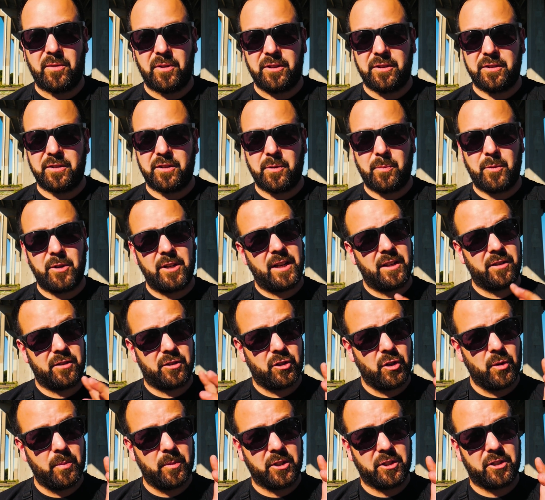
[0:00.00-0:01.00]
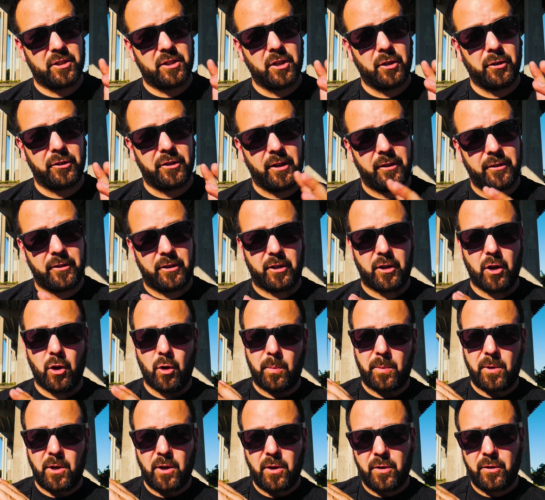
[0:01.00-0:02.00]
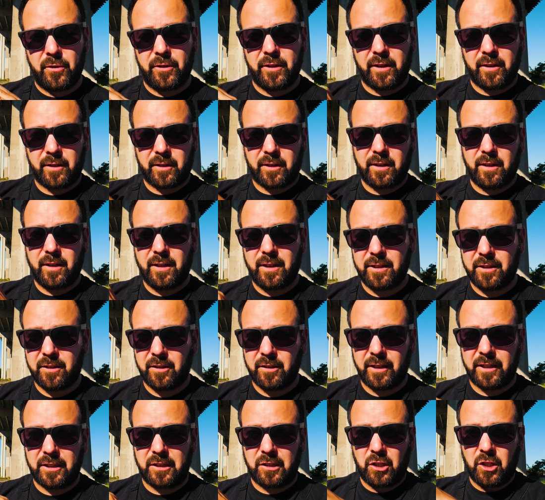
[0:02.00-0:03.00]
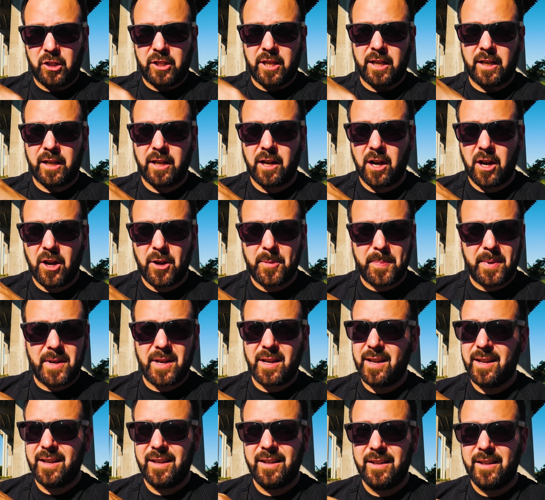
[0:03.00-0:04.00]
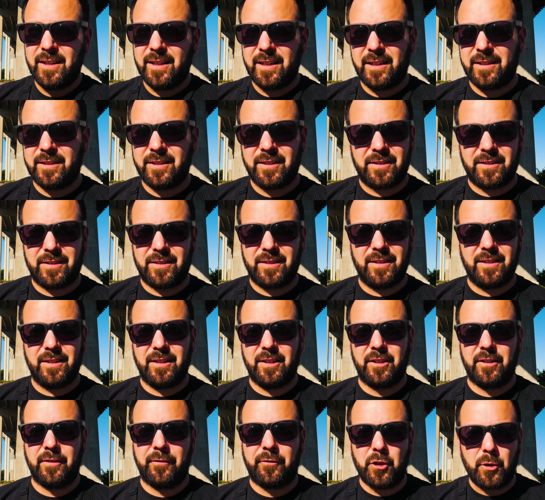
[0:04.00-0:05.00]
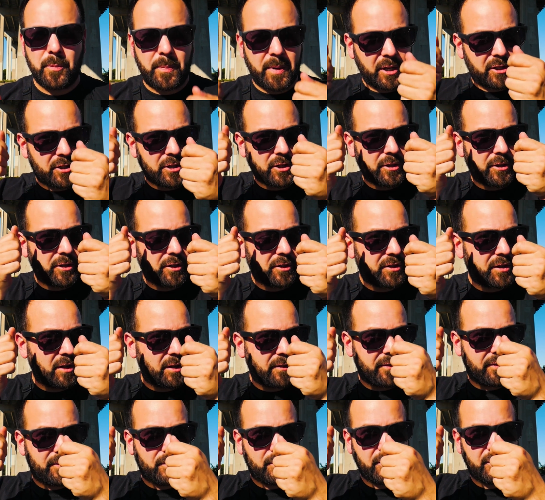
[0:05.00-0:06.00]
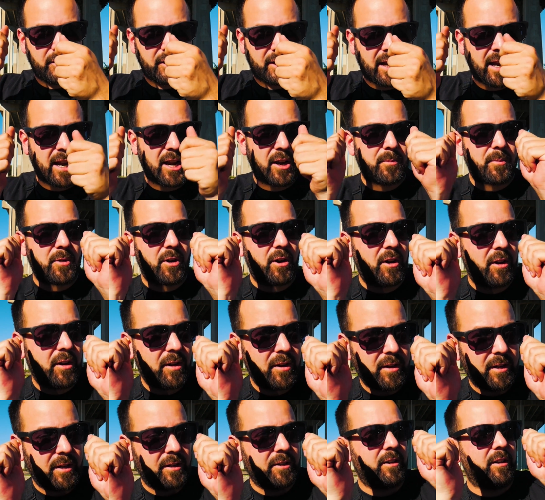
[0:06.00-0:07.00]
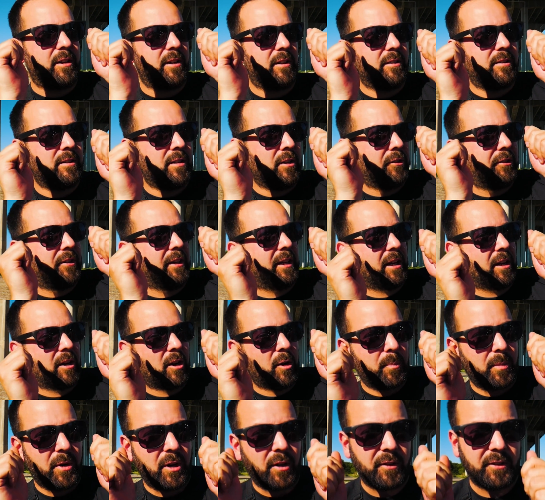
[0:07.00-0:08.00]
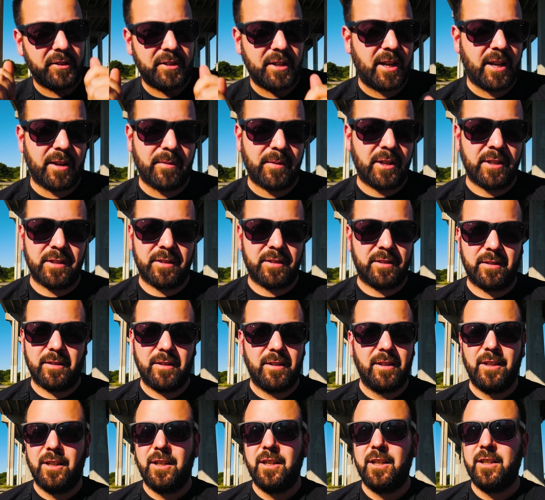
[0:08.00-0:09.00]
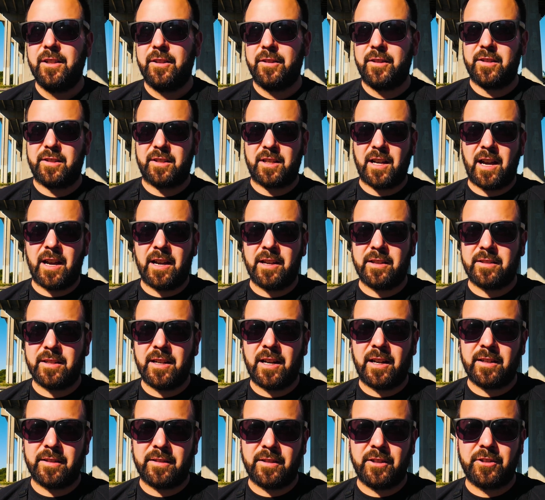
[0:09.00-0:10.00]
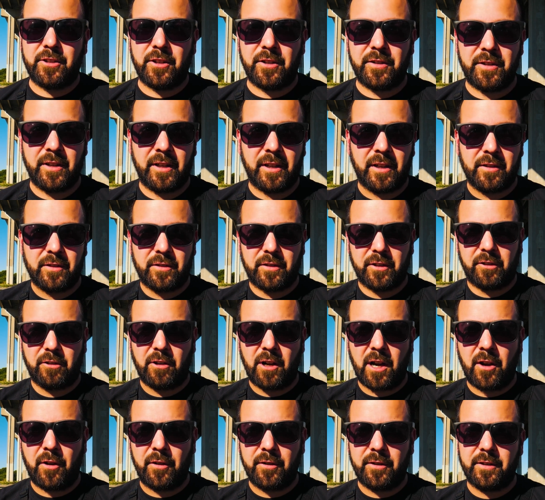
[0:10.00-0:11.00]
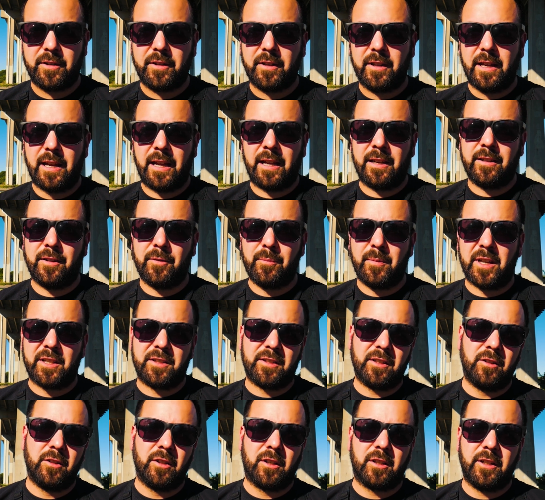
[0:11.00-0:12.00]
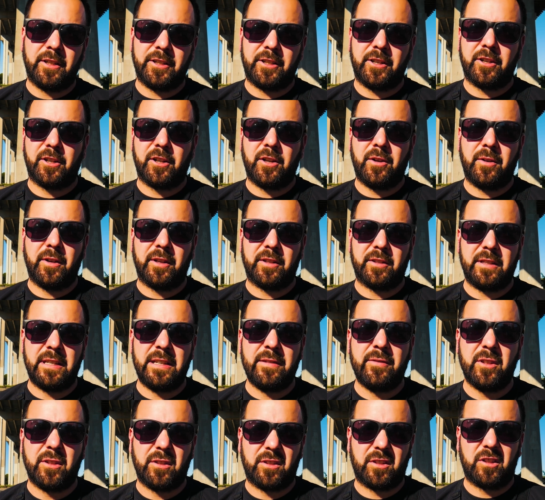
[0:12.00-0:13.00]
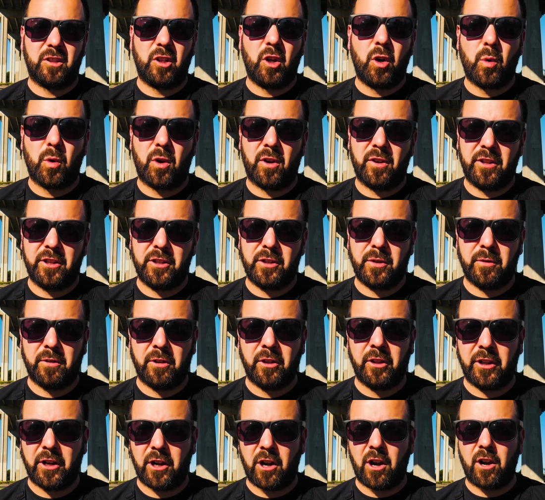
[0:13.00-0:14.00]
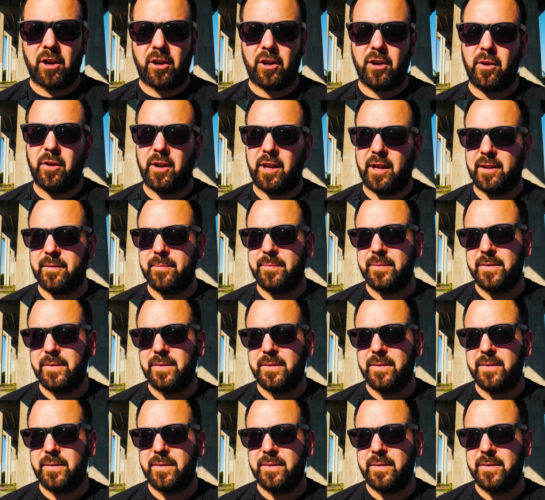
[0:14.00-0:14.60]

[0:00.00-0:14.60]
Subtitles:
when someone has too much tilt on their GoPro and you're like looking up. Just if you pictured yourself with a camera and you're tilting it up all the time, the sky is not as interesting as the ground, and it makes it look like you're going even slower than you really are going.